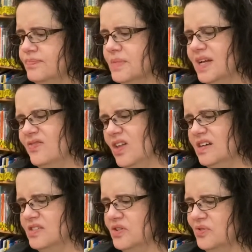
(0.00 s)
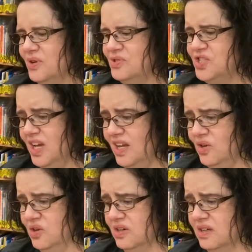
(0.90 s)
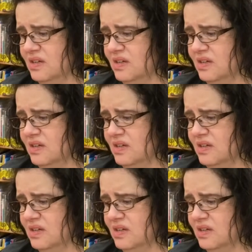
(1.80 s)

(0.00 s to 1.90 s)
I've lost the crochet hook.